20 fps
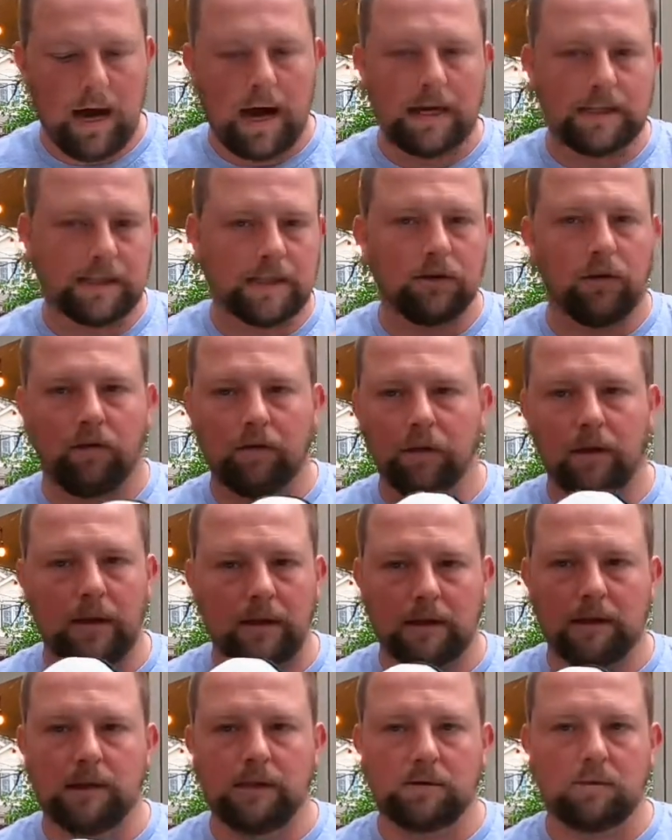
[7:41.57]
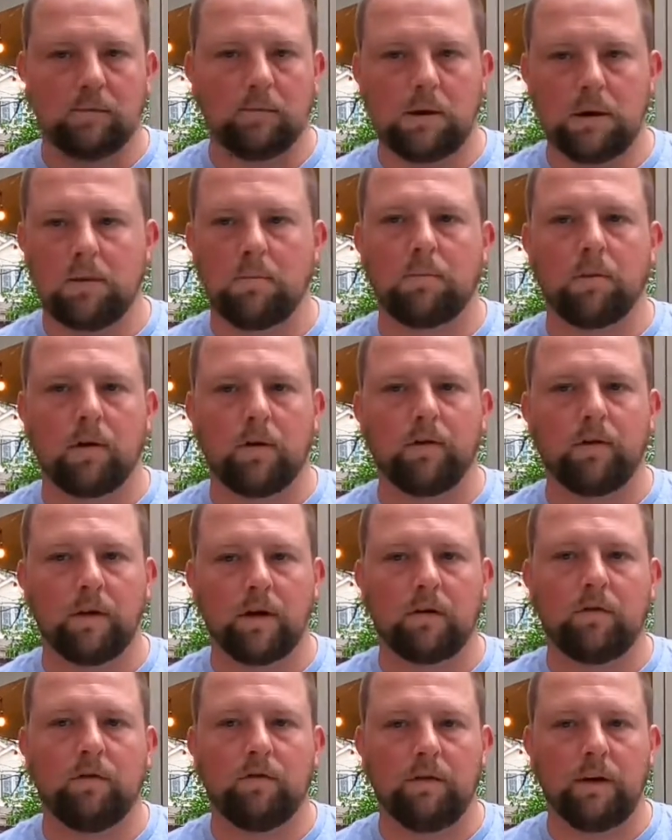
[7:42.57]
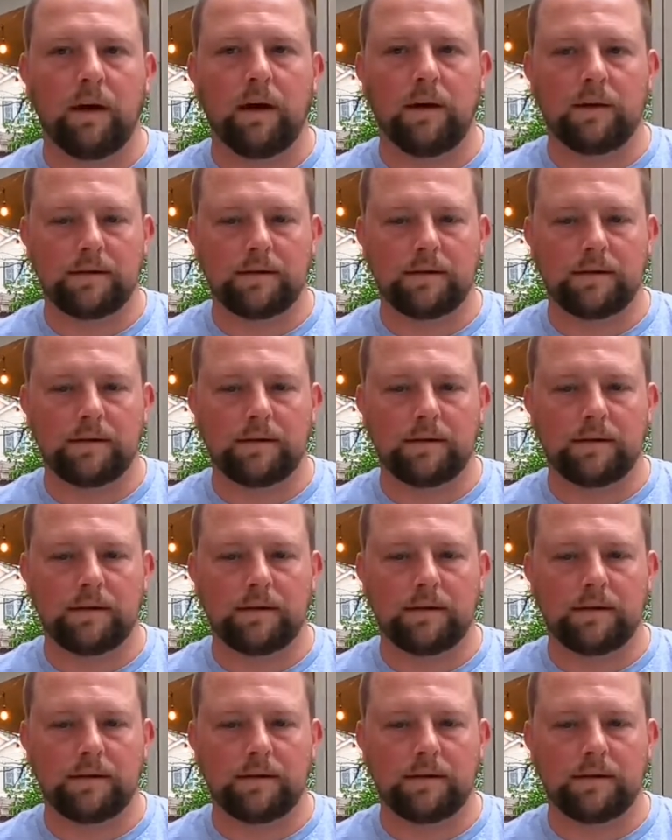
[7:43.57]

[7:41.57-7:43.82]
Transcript: I still feel like these would be the perfect fit.